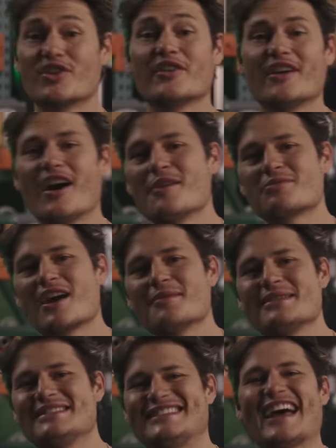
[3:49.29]
During the
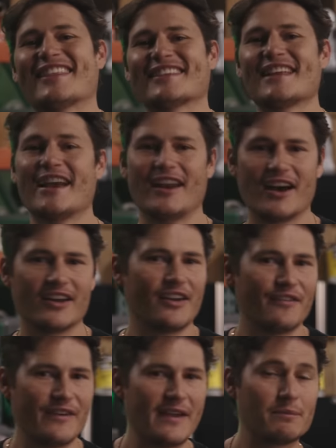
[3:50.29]
upcoming Death Knight
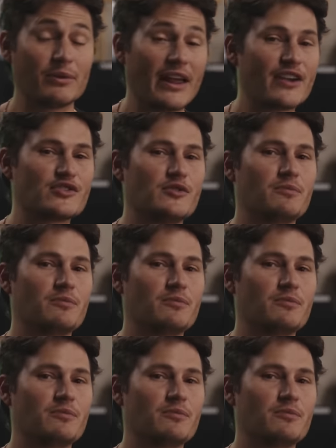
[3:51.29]
Hunt event, players